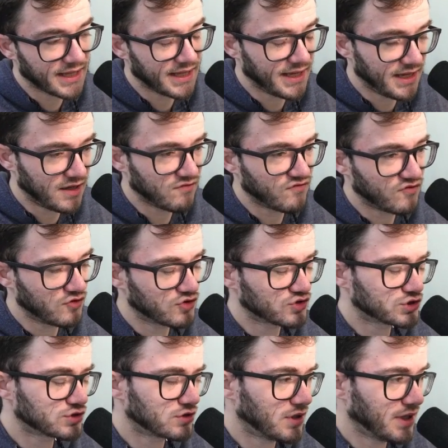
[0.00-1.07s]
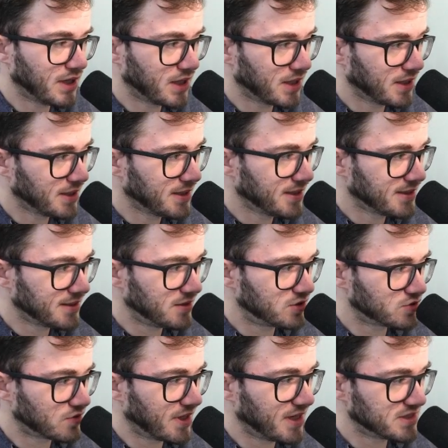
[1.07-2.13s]
in Fusion Strike that
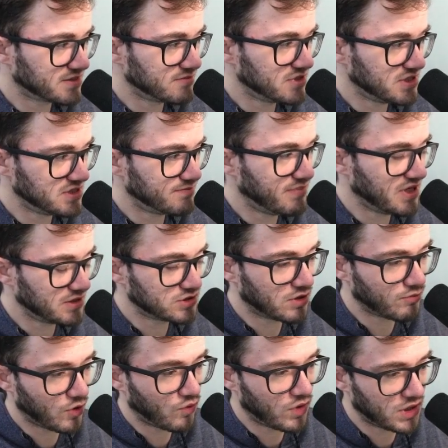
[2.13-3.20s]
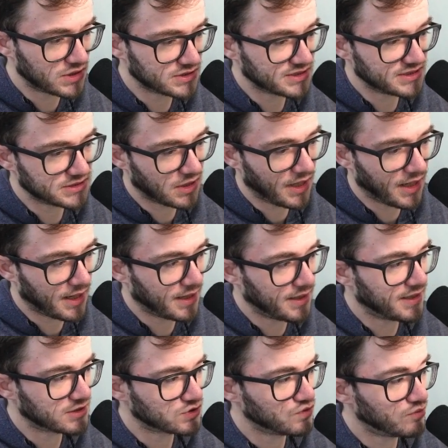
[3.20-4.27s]
trying to get some of these big top alt arts is like
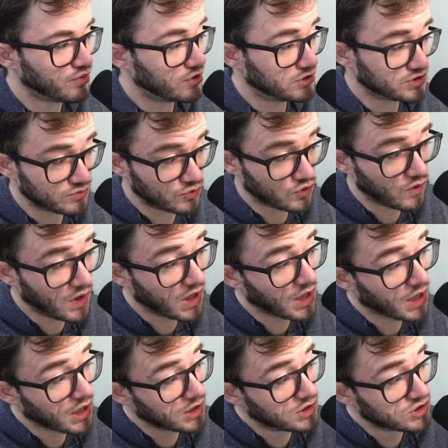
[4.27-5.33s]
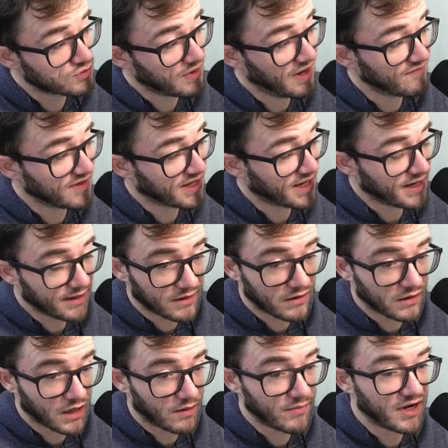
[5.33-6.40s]
next to impossible. So we have the
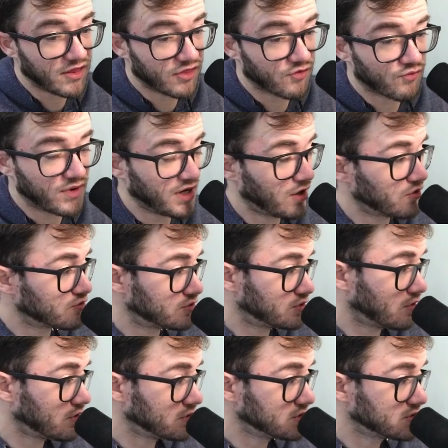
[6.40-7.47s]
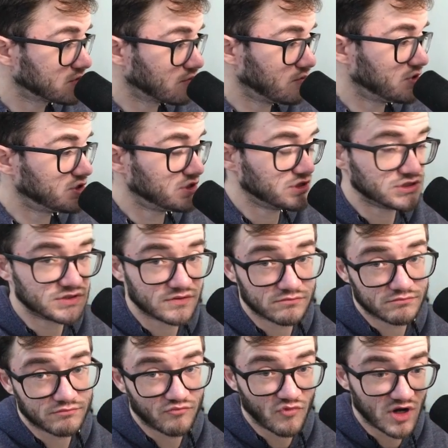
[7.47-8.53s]
Gengar coming at $300, which is
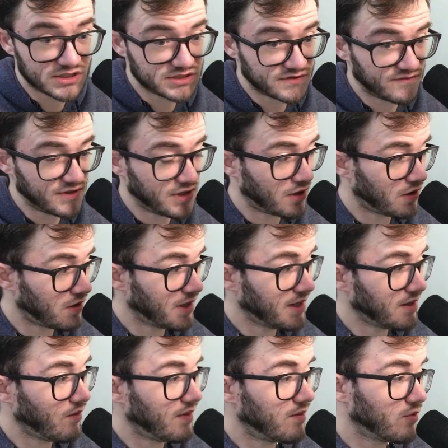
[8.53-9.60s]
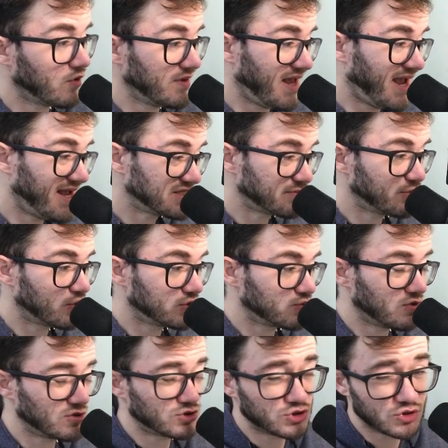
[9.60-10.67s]
relatively high. And then we've got the Espeon as
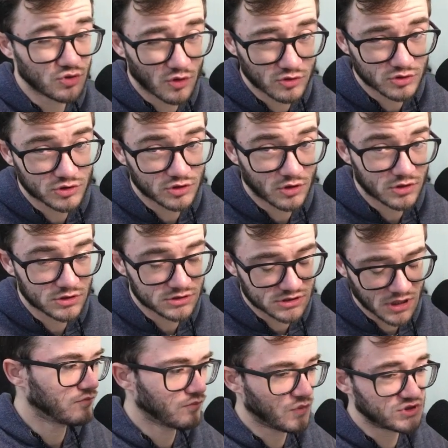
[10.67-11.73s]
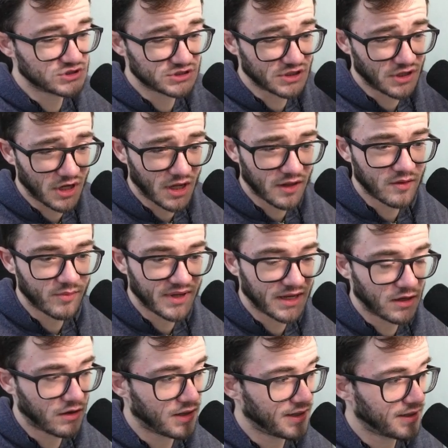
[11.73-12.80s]
well at $200, which is another big
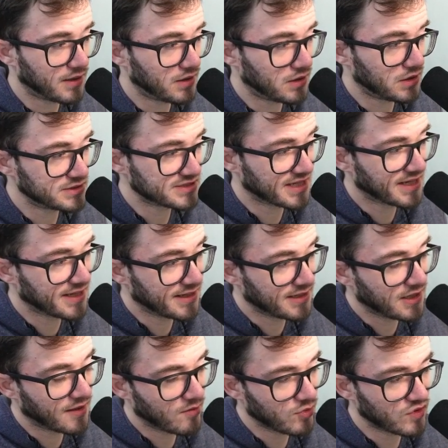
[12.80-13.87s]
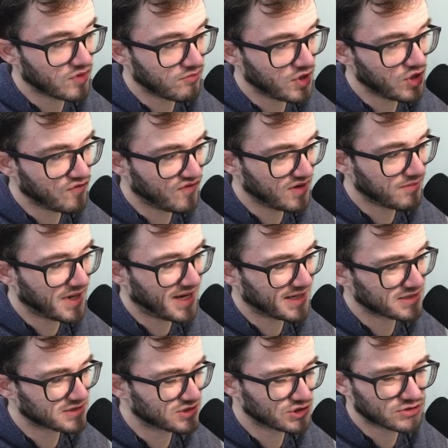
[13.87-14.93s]
high card. Then we've got the Mew
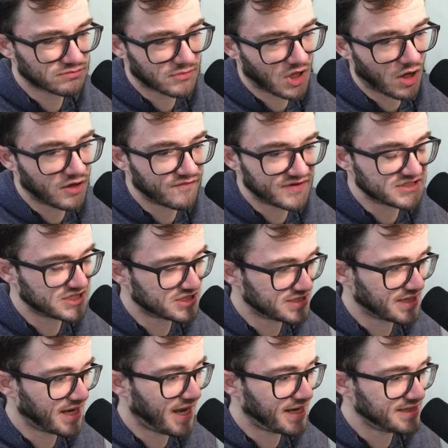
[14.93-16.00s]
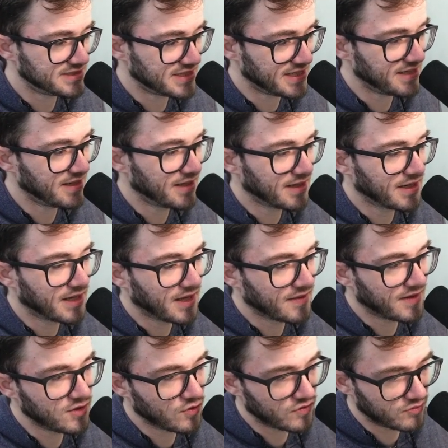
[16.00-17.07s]
VMAX just kind of existing at 80.
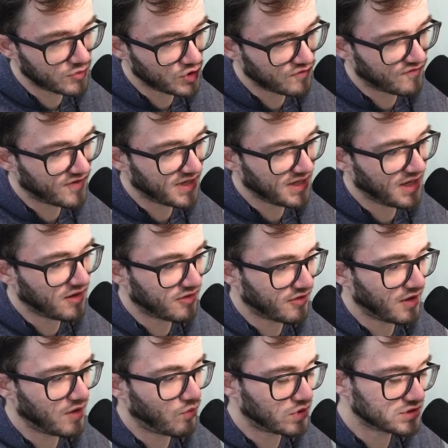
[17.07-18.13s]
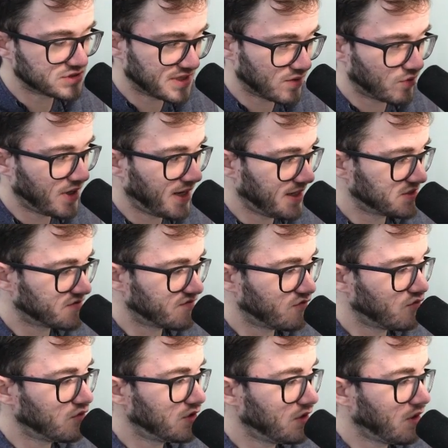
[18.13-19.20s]
Then you've got the Mew V at 31, so that one has
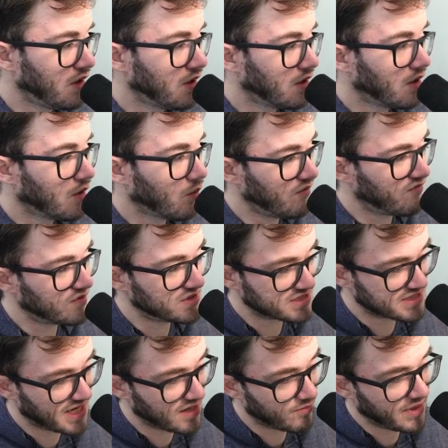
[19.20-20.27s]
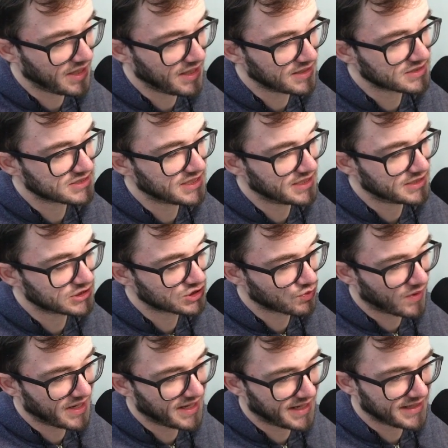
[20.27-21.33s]
fallen. We've got the Celebi sitting at
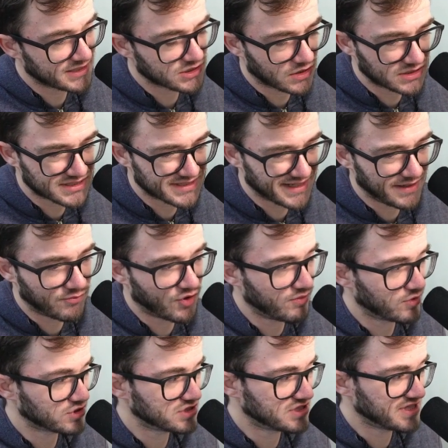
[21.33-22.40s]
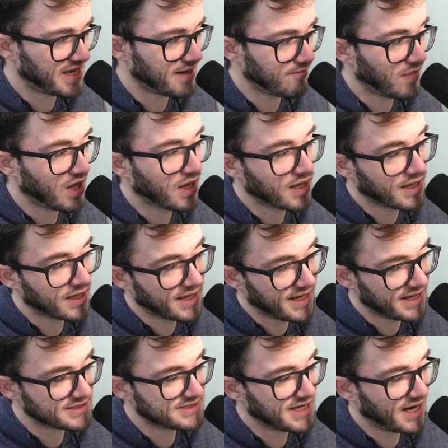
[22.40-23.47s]
28, that's kind of stayed pretty much the same.
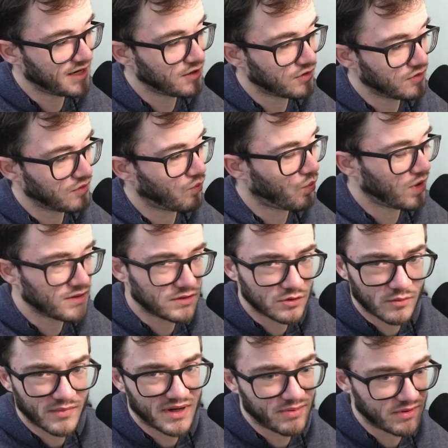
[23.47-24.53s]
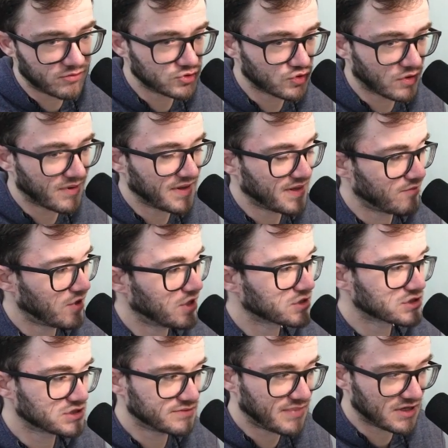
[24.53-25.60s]
Inteleon, one that not many people talk about that much,
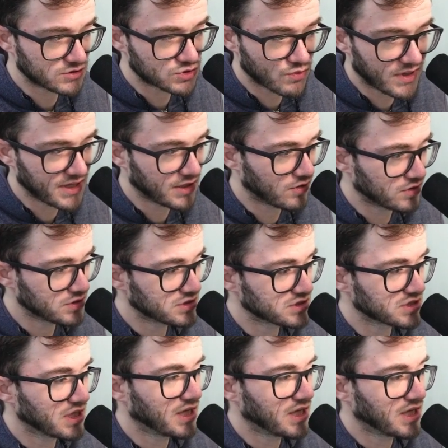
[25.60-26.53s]
is about $20.